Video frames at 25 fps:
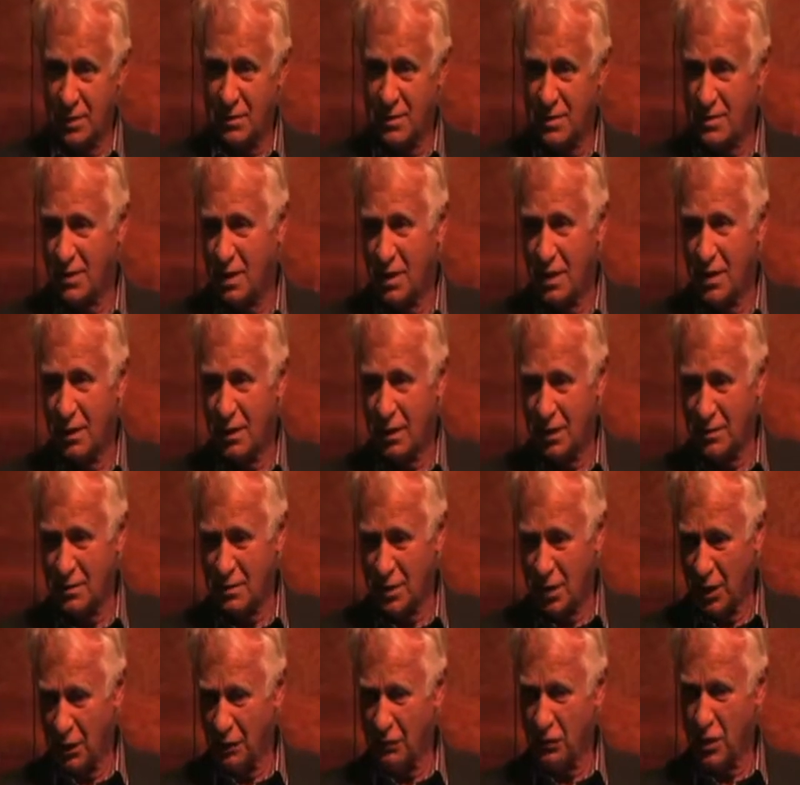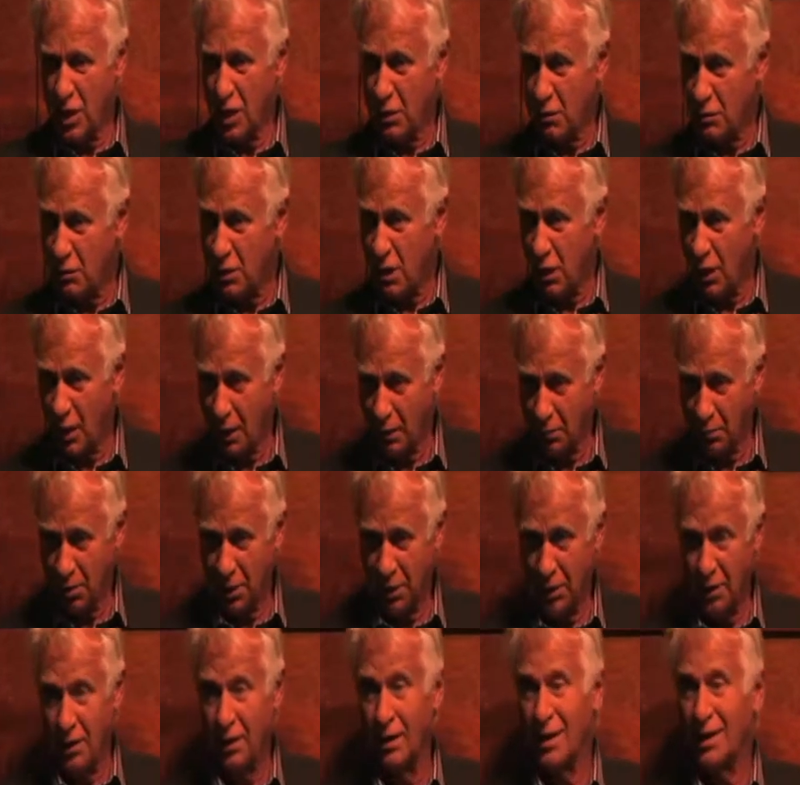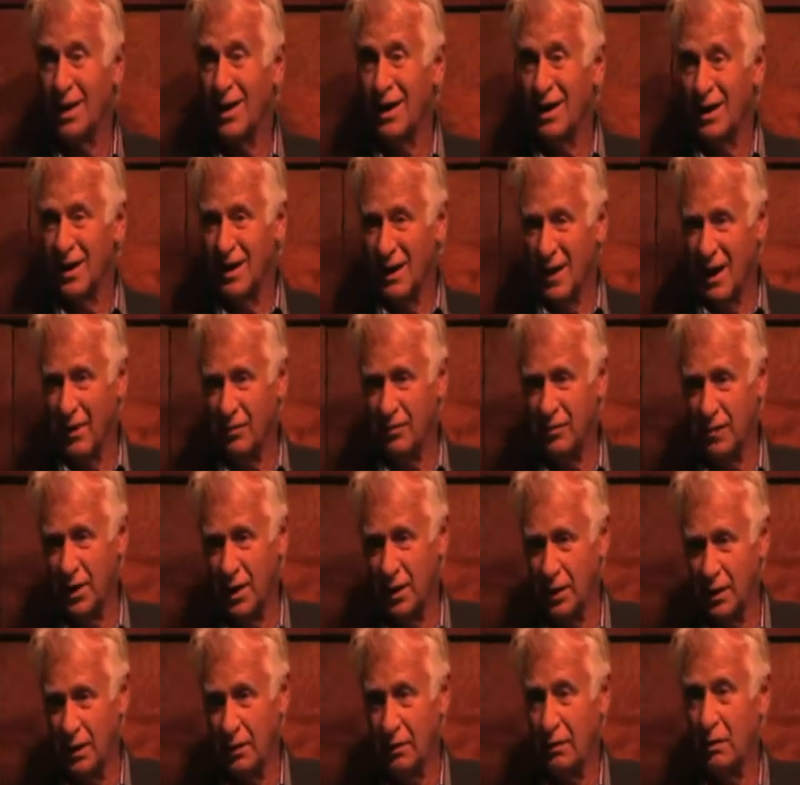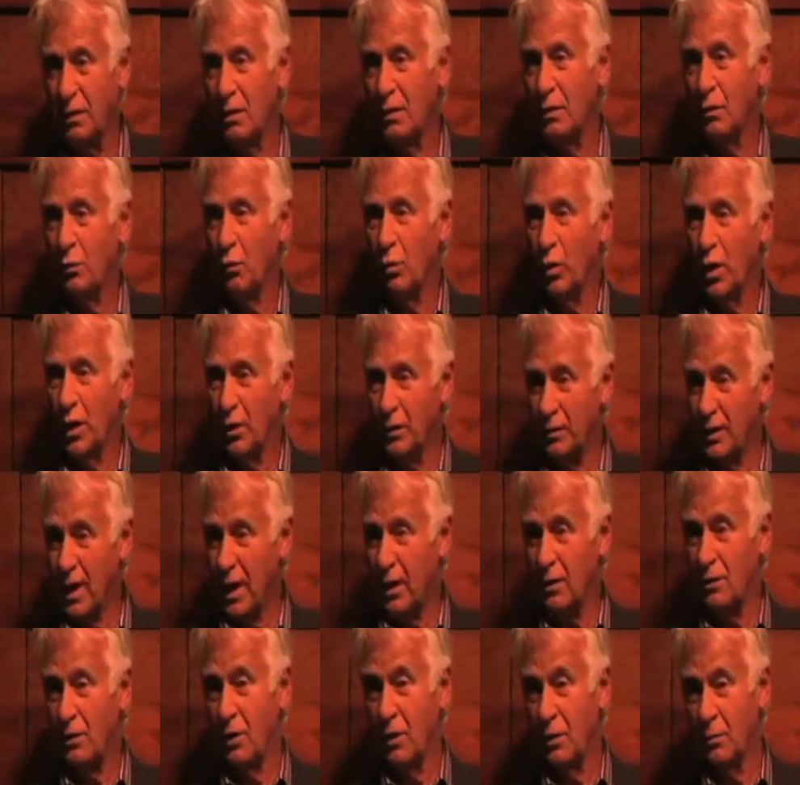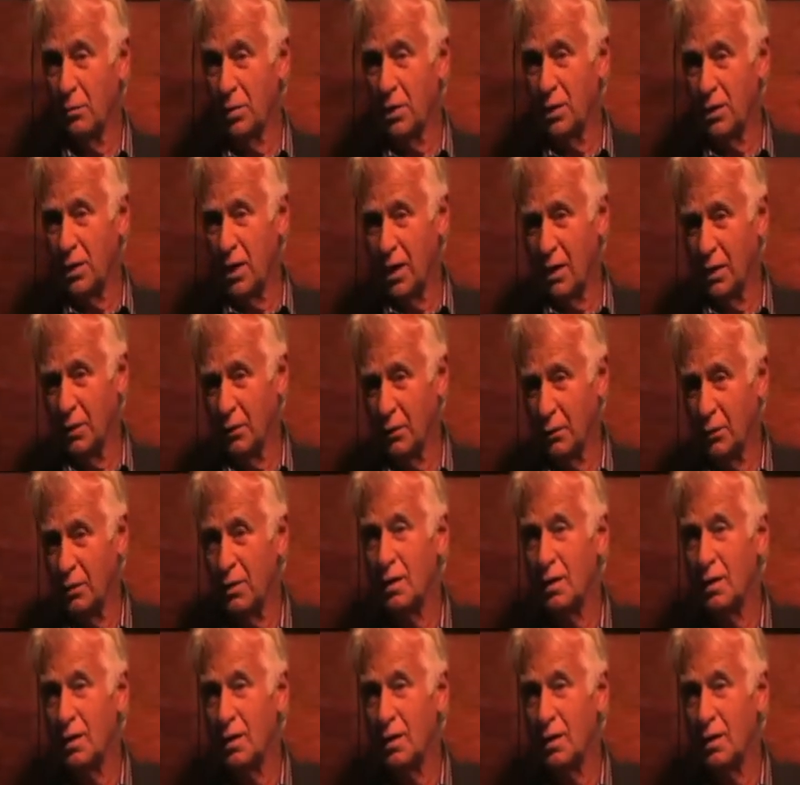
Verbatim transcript: It's, it's got no carbon left in it. Where did that carbon go?